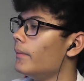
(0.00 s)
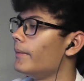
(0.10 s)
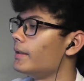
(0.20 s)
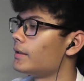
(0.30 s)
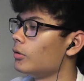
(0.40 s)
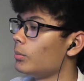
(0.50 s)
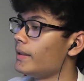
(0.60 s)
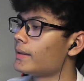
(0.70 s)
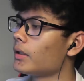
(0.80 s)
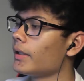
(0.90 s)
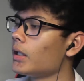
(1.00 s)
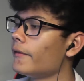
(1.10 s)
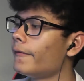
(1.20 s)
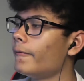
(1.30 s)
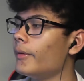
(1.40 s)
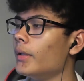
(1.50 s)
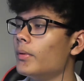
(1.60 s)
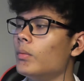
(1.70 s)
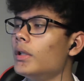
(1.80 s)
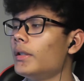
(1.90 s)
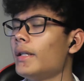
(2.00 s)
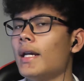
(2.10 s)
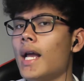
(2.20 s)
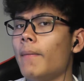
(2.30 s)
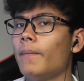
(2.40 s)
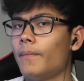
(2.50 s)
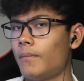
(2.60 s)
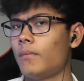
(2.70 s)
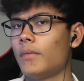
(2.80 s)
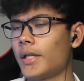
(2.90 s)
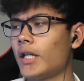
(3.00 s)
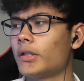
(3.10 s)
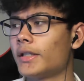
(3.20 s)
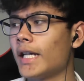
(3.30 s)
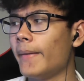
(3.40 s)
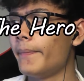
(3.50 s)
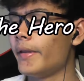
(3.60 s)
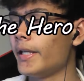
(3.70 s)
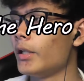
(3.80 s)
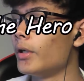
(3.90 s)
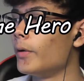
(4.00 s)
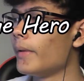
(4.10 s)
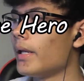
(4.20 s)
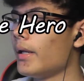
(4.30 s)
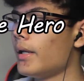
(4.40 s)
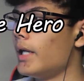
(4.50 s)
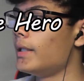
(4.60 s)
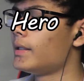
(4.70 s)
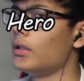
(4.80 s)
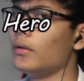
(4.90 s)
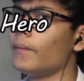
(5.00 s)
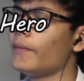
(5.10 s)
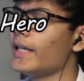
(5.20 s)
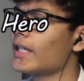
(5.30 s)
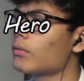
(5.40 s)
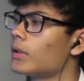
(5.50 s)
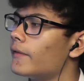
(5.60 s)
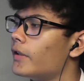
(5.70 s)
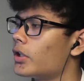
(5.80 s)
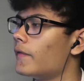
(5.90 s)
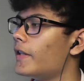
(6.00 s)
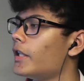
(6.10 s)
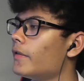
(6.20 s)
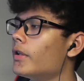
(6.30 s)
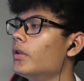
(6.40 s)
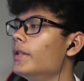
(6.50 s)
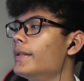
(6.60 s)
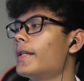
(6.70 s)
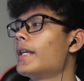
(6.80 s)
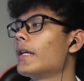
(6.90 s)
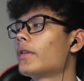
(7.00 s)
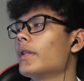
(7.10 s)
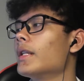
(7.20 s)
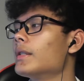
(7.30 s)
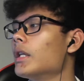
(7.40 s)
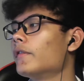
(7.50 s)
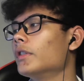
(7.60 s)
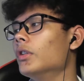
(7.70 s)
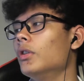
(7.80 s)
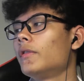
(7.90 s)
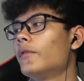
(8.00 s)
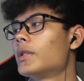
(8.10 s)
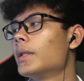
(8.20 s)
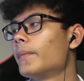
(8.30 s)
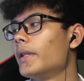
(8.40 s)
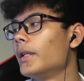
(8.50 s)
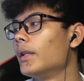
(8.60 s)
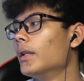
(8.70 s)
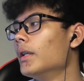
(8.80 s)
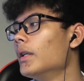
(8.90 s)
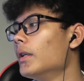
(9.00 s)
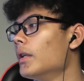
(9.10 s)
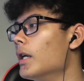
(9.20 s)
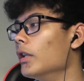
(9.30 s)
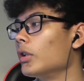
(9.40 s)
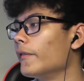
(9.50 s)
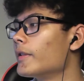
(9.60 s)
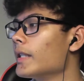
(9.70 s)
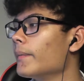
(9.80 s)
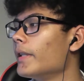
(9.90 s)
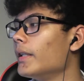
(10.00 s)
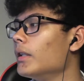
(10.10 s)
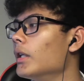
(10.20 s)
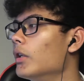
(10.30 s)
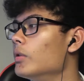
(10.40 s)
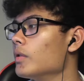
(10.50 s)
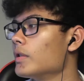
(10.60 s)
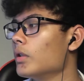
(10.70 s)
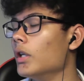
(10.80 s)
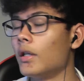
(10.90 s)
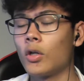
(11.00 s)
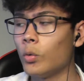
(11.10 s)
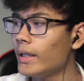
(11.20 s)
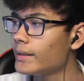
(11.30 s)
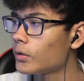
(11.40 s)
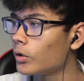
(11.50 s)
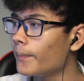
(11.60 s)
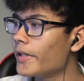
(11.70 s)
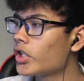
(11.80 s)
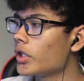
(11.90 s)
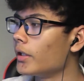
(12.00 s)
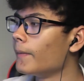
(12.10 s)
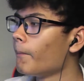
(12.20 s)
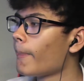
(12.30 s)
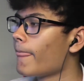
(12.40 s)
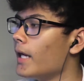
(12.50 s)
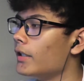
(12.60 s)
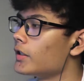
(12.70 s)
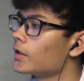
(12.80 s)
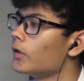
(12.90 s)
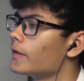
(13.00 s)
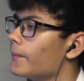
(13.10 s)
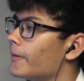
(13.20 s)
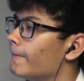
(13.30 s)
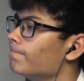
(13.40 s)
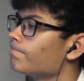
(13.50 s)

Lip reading: And so we'll be starting off with number one at the character type, the hero. And so the actual definition of the hero is a character that is often looking for something, who's on a quest or a mission to solve something.